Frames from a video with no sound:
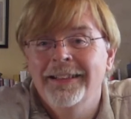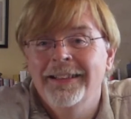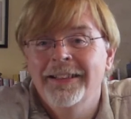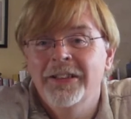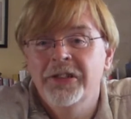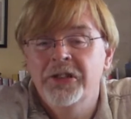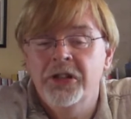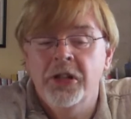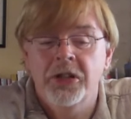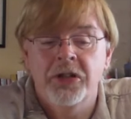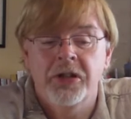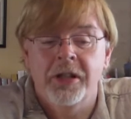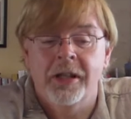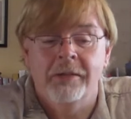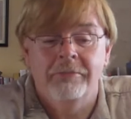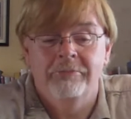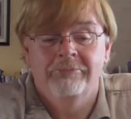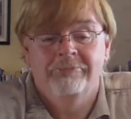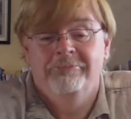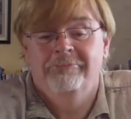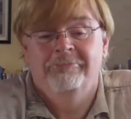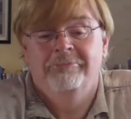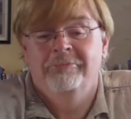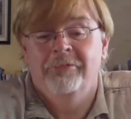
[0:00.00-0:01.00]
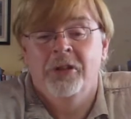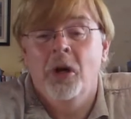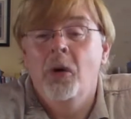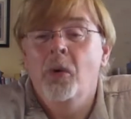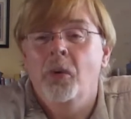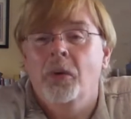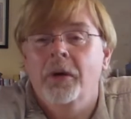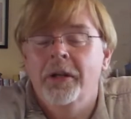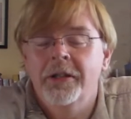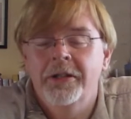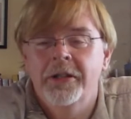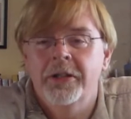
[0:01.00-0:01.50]
such that,
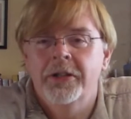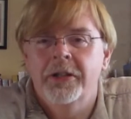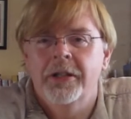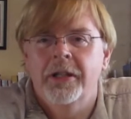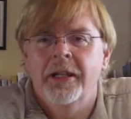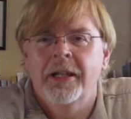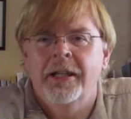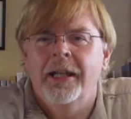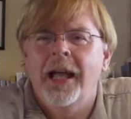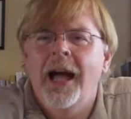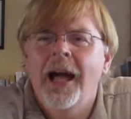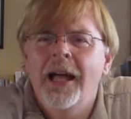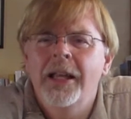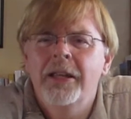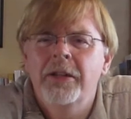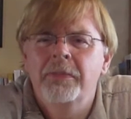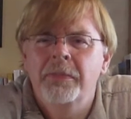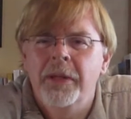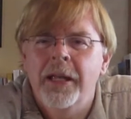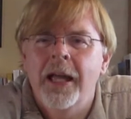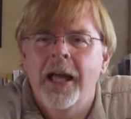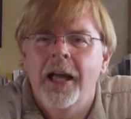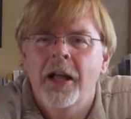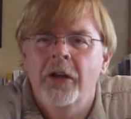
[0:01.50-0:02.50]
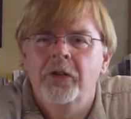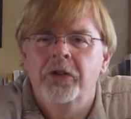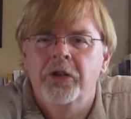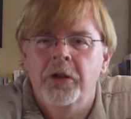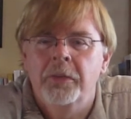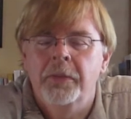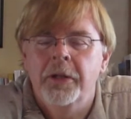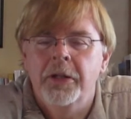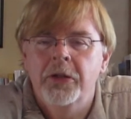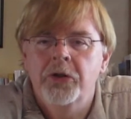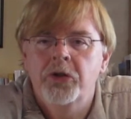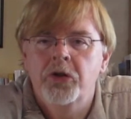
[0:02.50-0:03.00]
no, it can't be held to
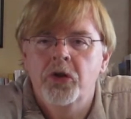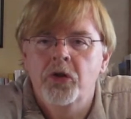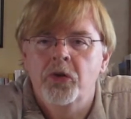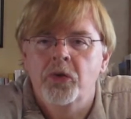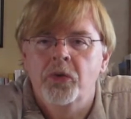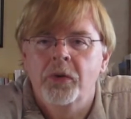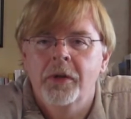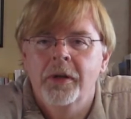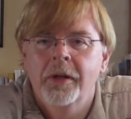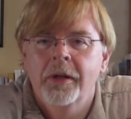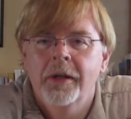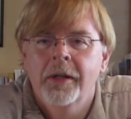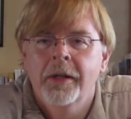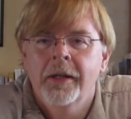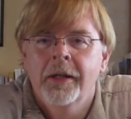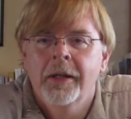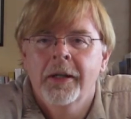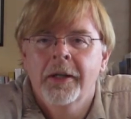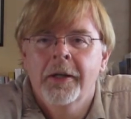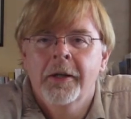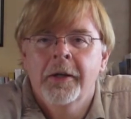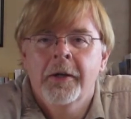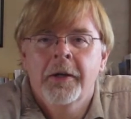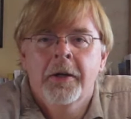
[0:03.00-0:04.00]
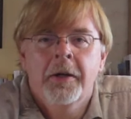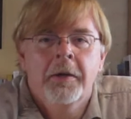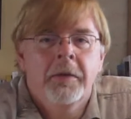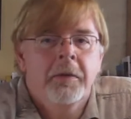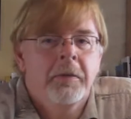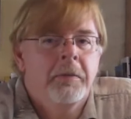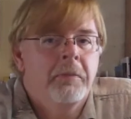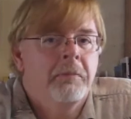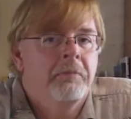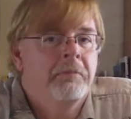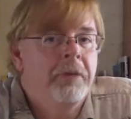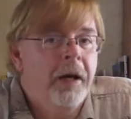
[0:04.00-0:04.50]
be true.
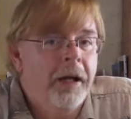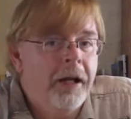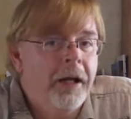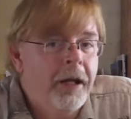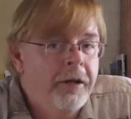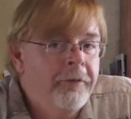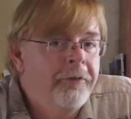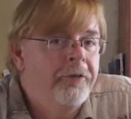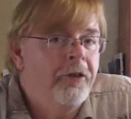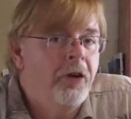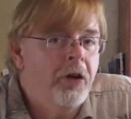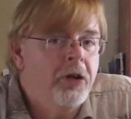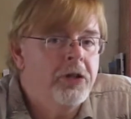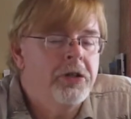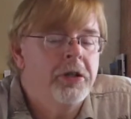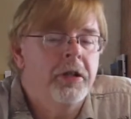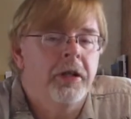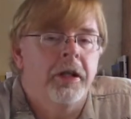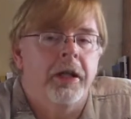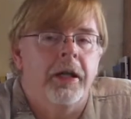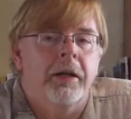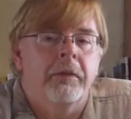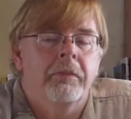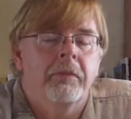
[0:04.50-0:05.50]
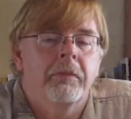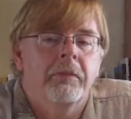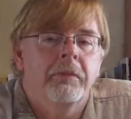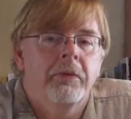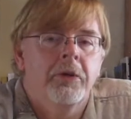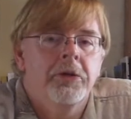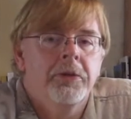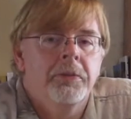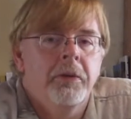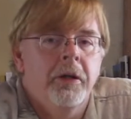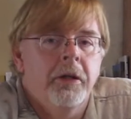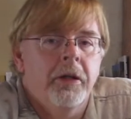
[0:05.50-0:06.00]
But unfortunately,
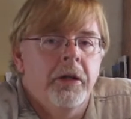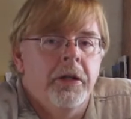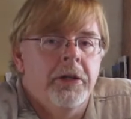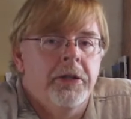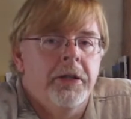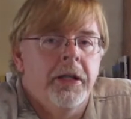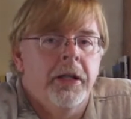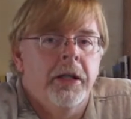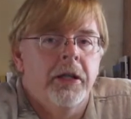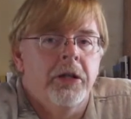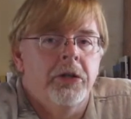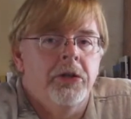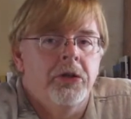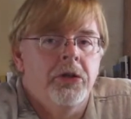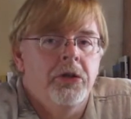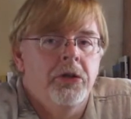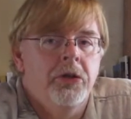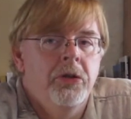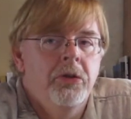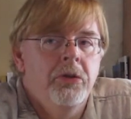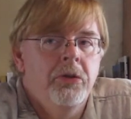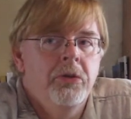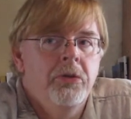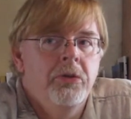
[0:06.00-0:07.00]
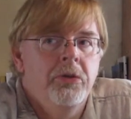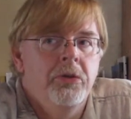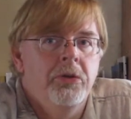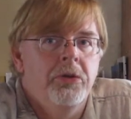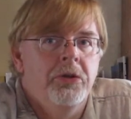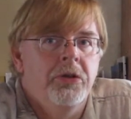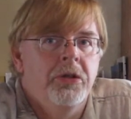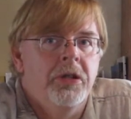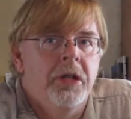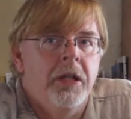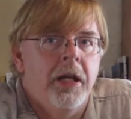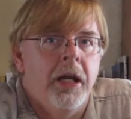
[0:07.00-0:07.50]
postmodernist thinkers
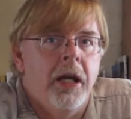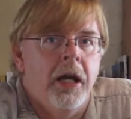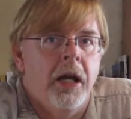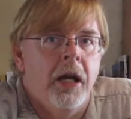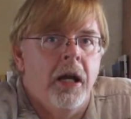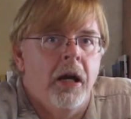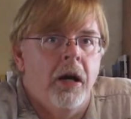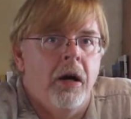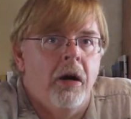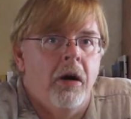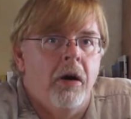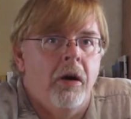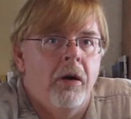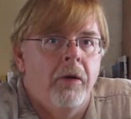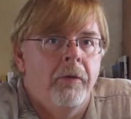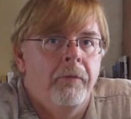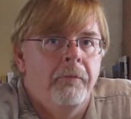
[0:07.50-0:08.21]
use this